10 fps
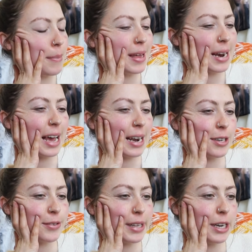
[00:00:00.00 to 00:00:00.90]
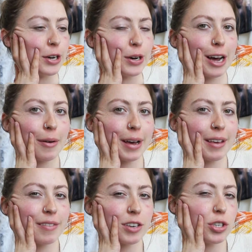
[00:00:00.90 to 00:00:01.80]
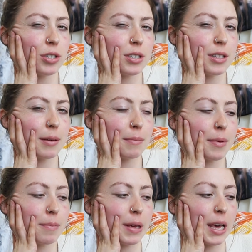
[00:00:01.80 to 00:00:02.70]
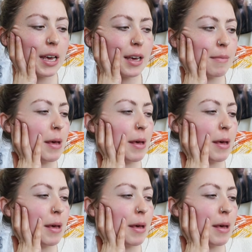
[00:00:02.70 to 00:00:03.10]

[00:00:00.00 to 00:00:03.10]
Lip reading: but then again I don't really know how I envisioned them being.